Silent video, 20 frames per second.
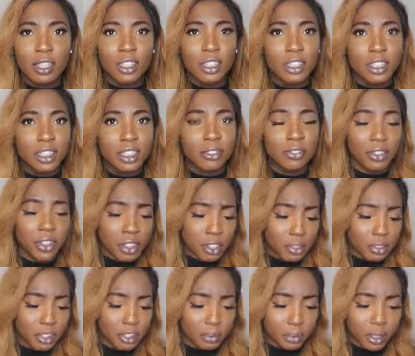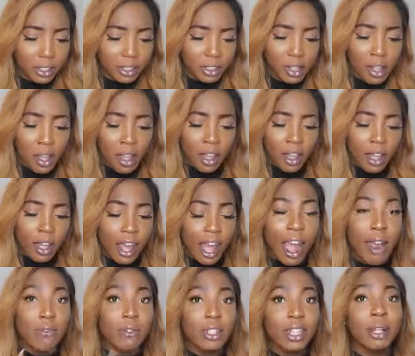13 videos this month.
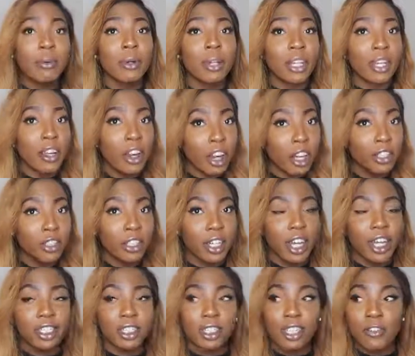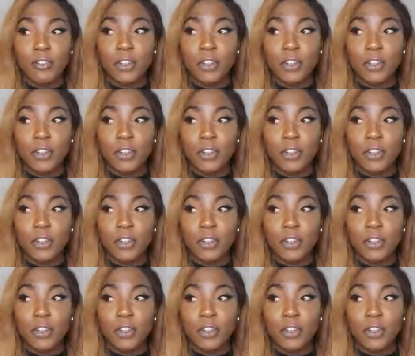I'm really working hard, you guys.